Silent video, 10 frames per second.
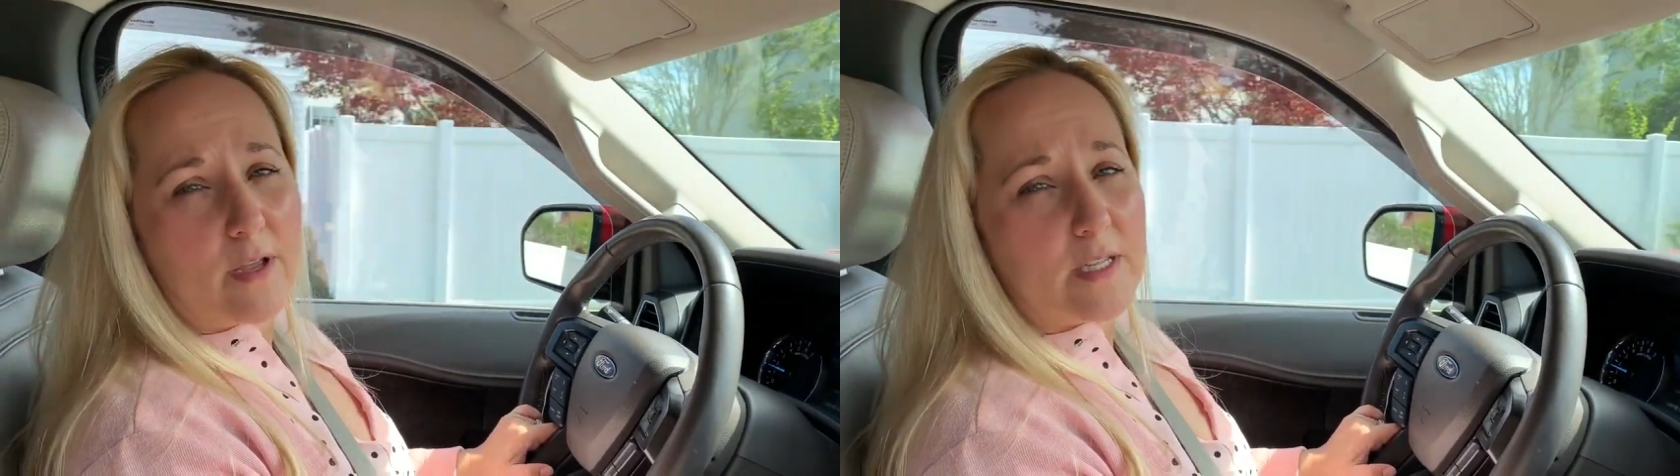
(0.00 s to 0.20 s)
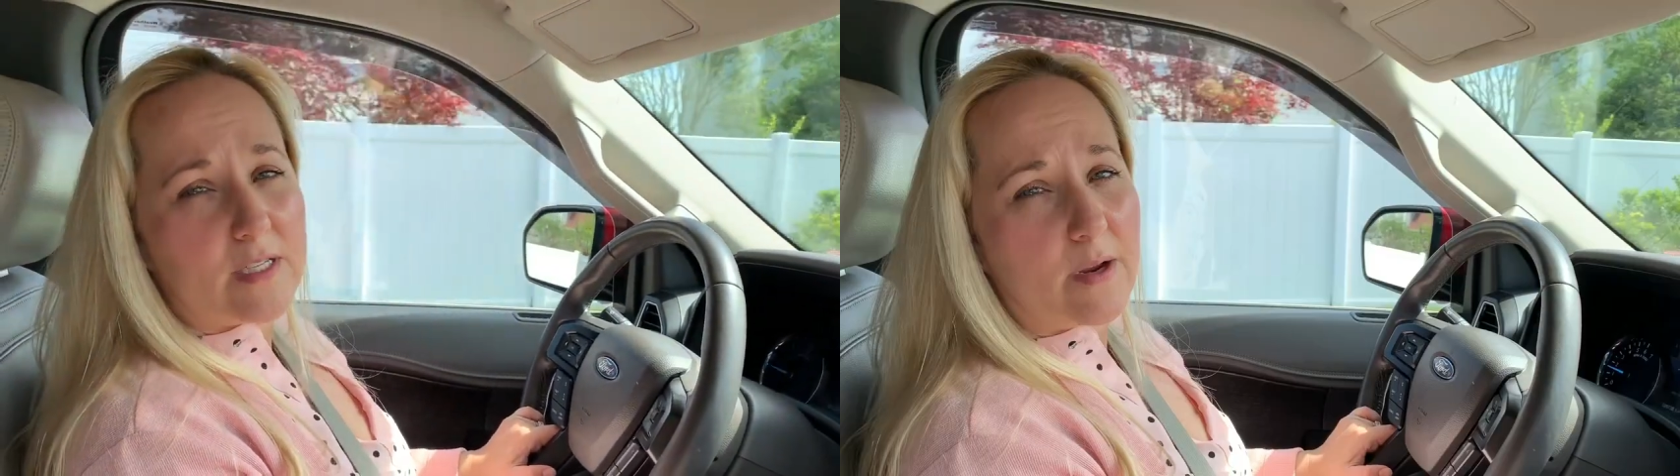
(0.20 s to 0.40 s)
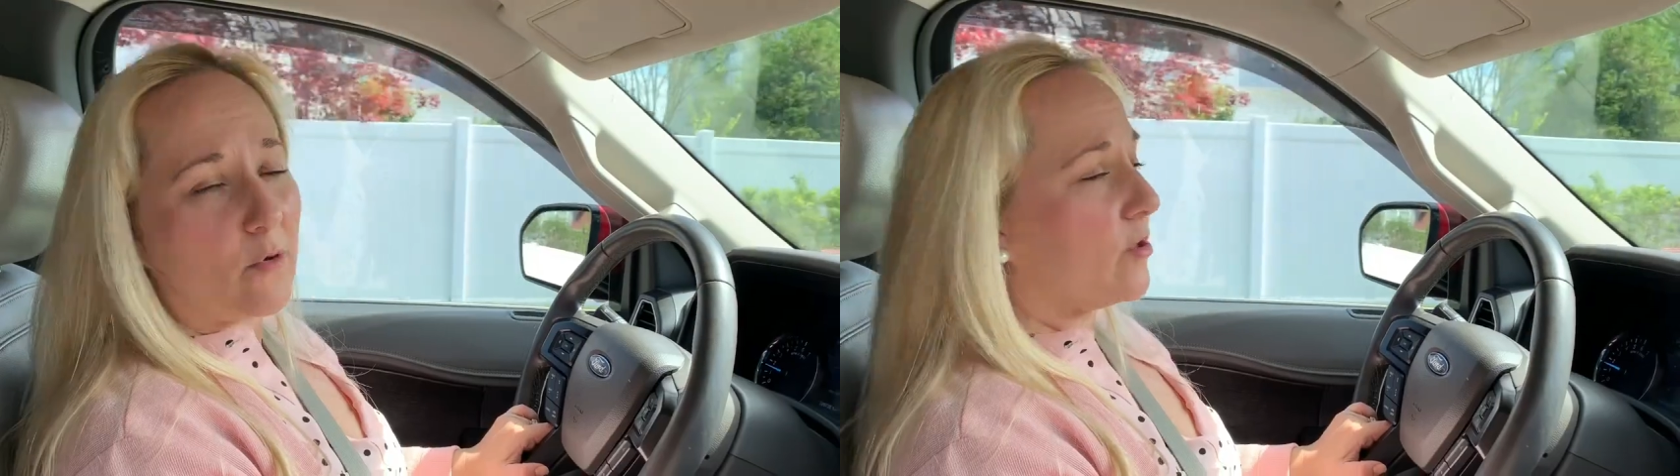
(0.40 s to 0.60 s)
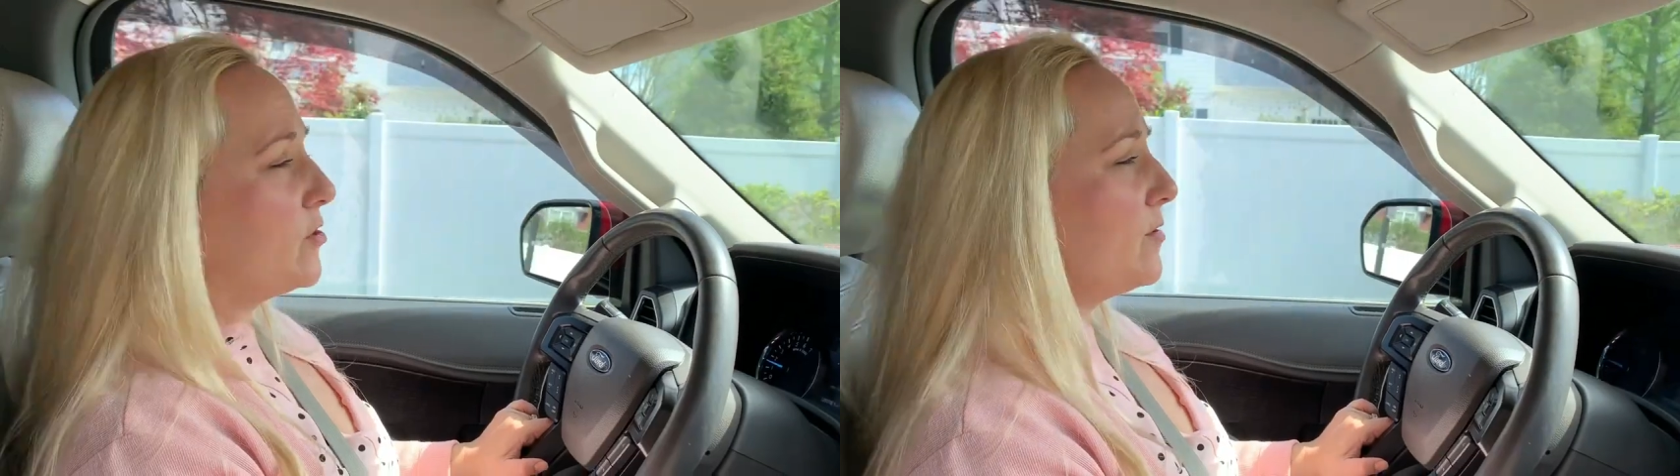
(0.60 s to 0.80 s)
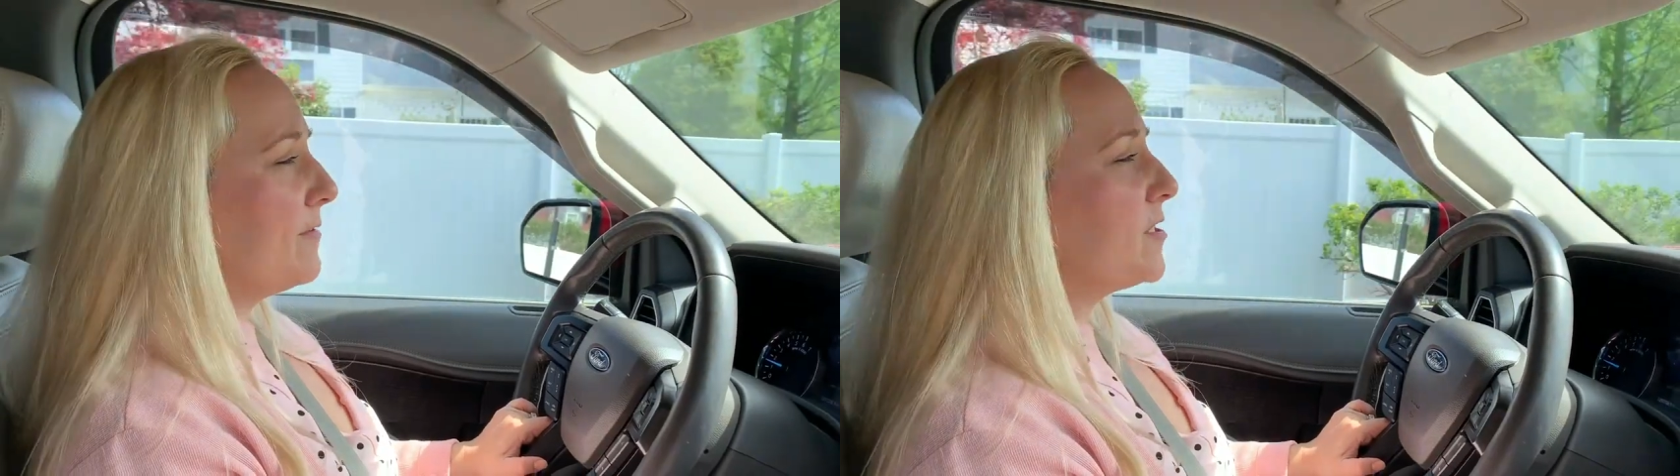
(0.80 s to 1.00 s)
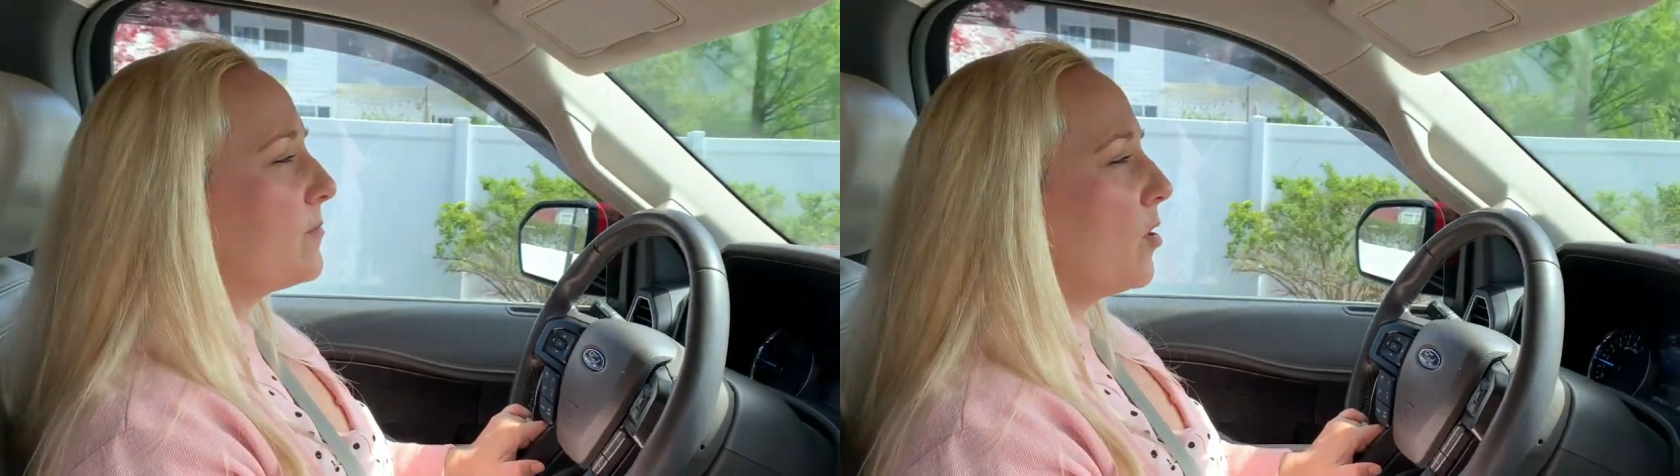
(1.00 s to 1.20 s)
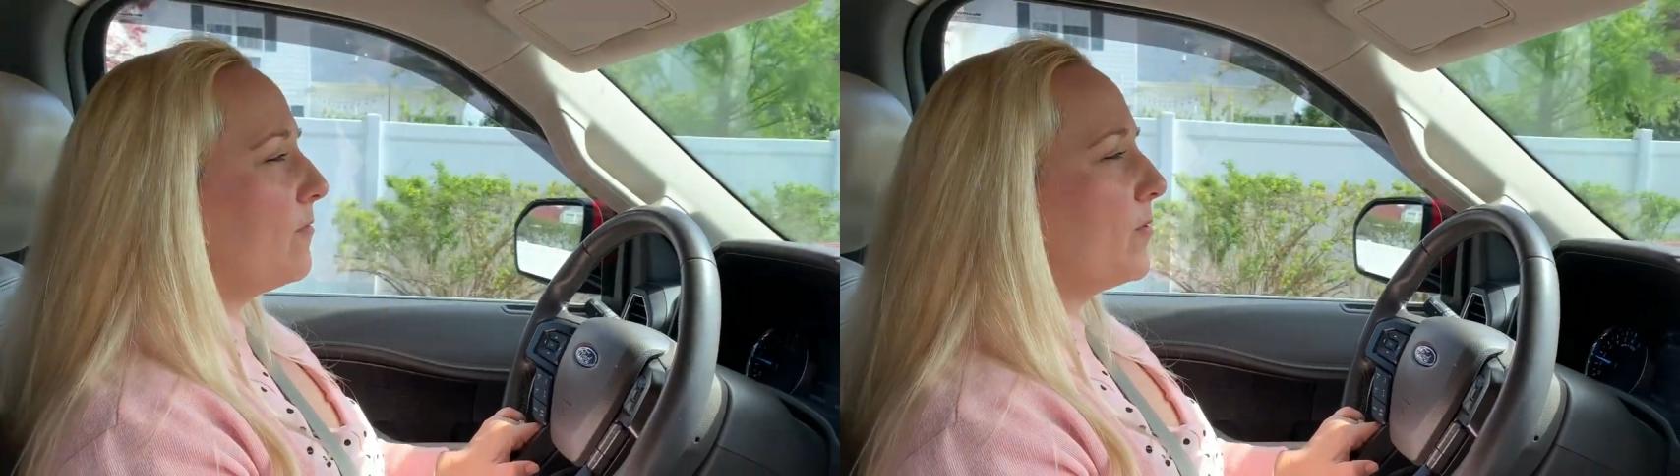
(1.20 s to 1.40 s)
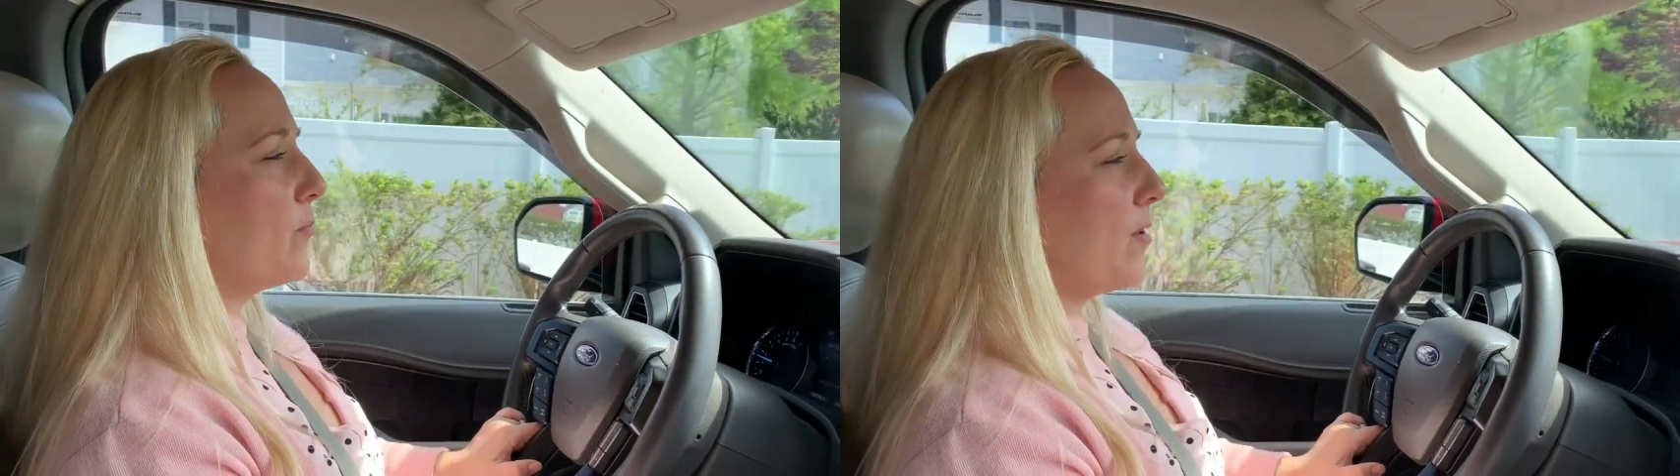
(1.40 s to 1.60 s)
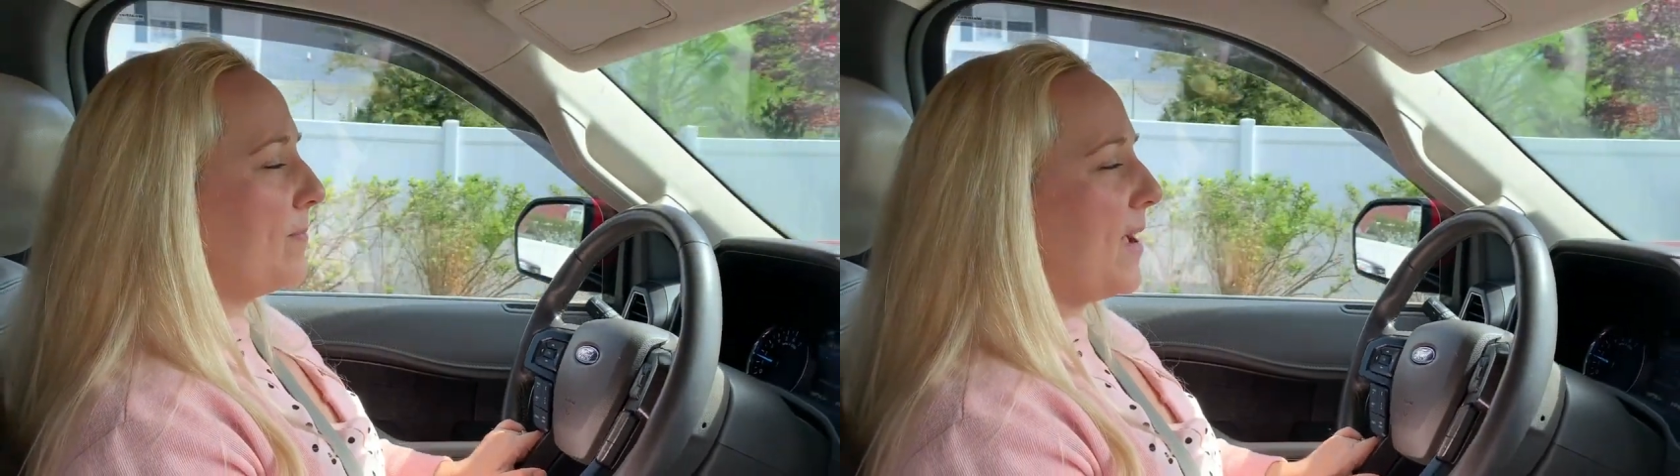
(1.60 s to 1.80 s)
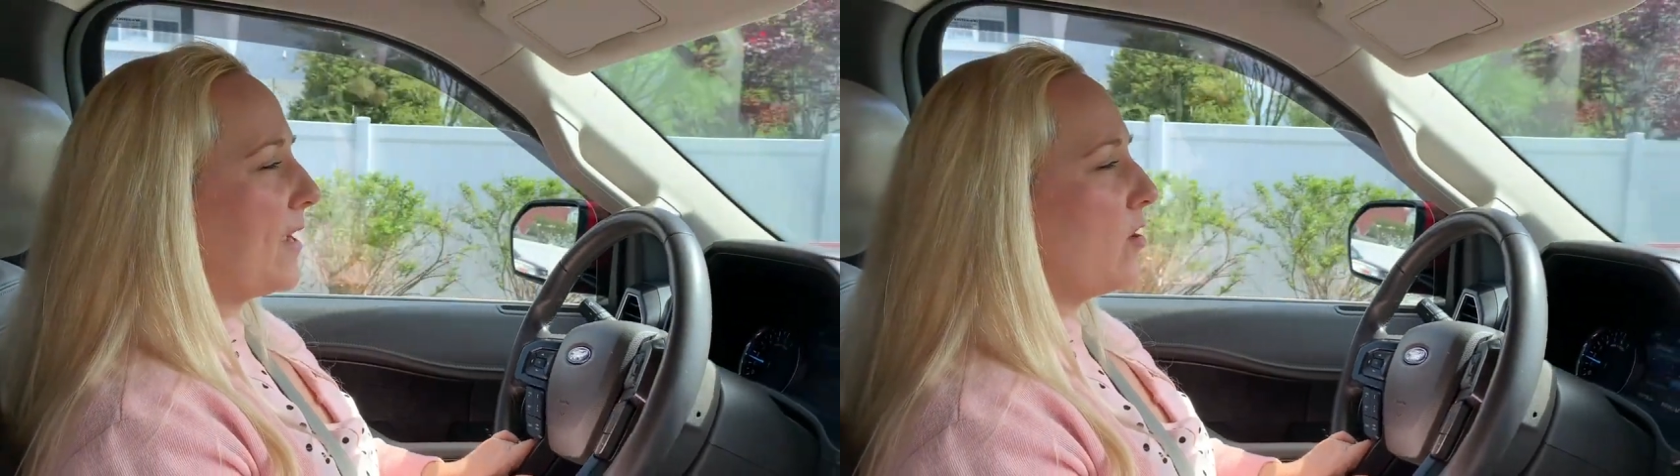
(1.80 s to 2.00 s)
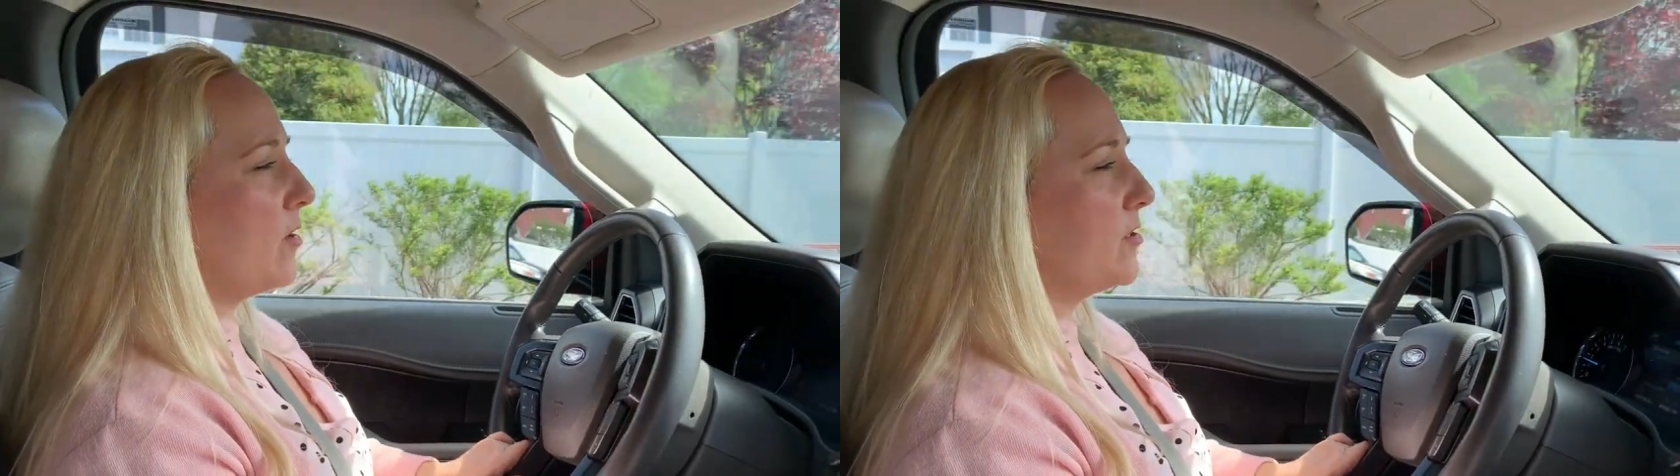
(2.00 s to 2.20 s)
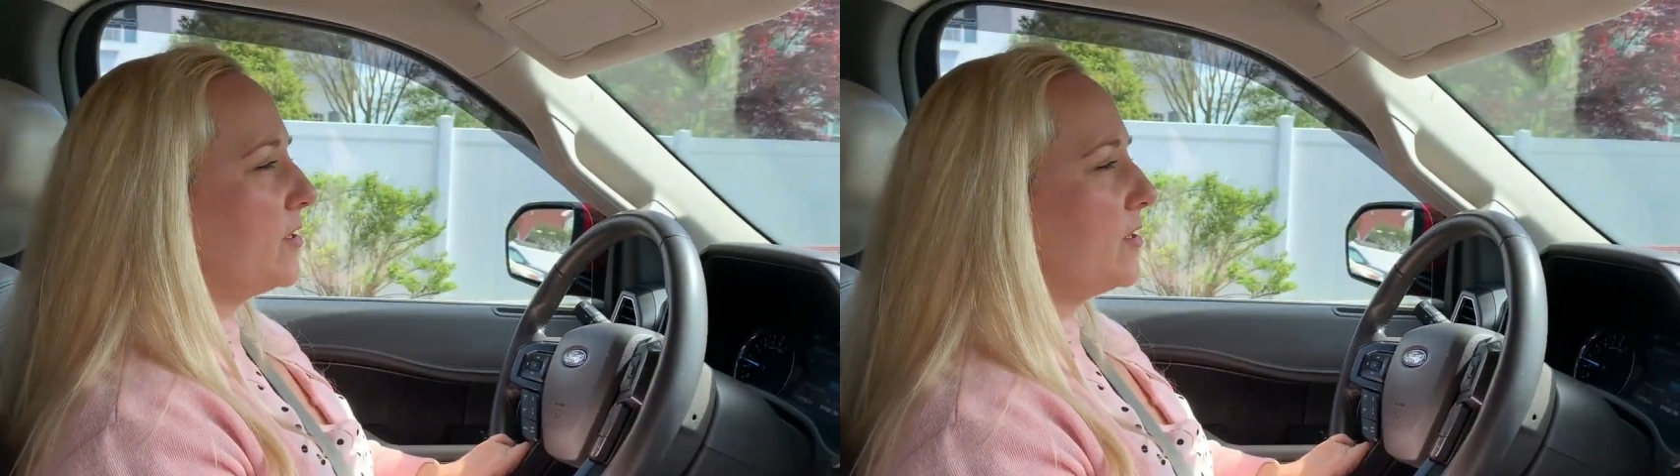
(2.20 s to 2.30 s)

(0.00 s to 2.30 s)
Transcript: in this neighborhood do have small footprint backyards,